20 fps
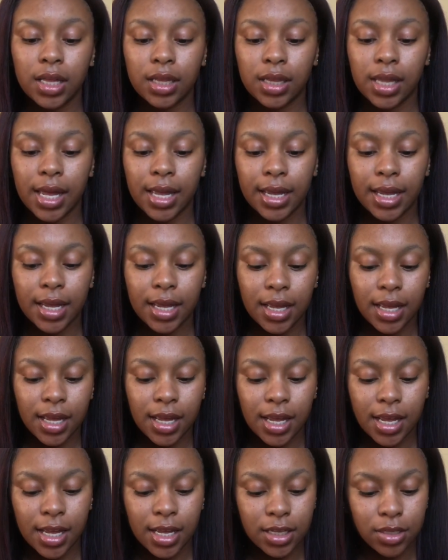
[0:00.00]
Like
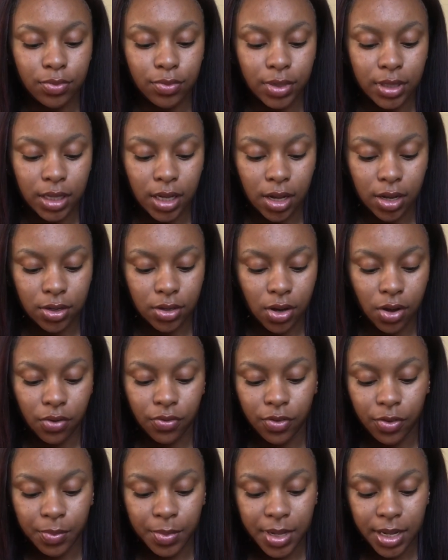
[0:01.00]
it's really a no
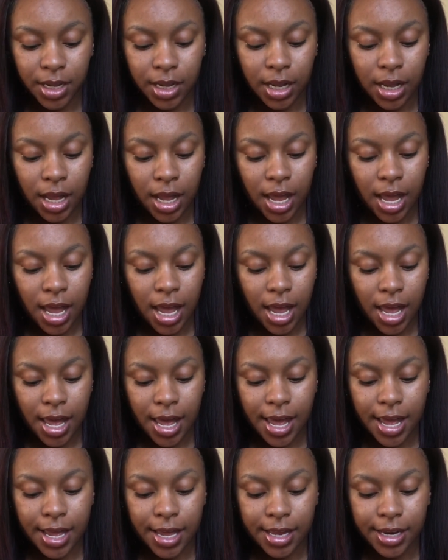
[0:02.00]
for me,
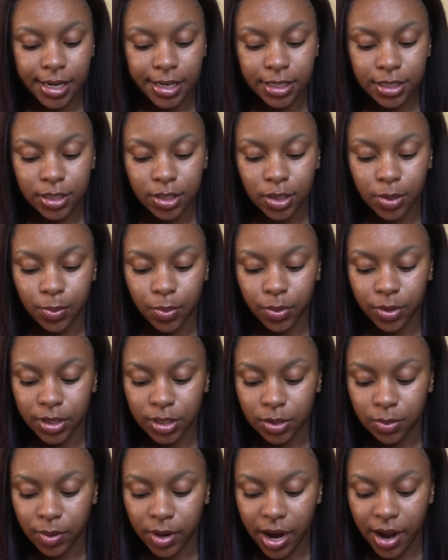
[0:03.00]
and it's to the
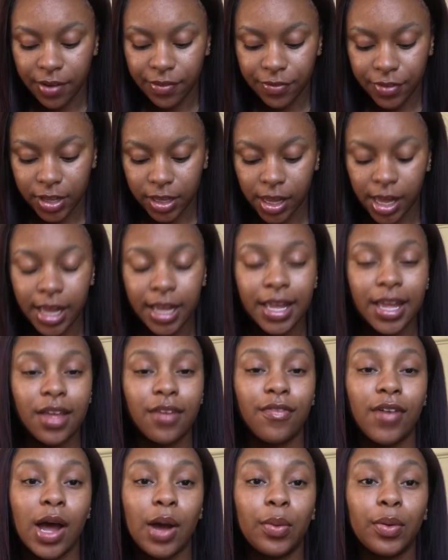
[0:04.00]
point where I feel like
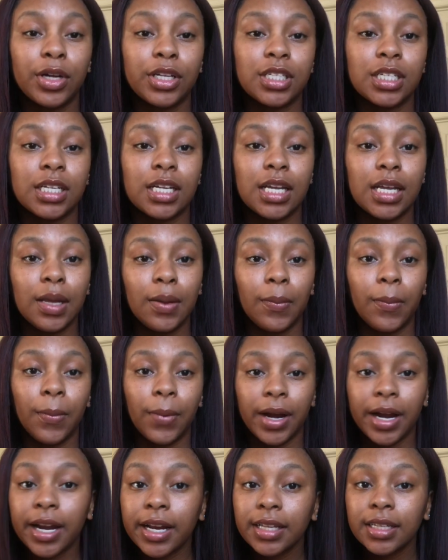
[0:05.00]
if I were to keep
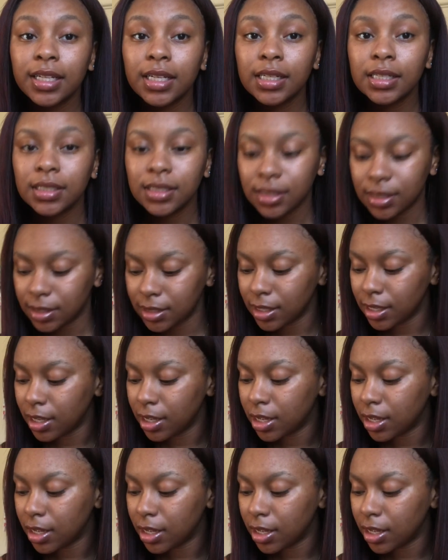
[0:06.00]
wearing this,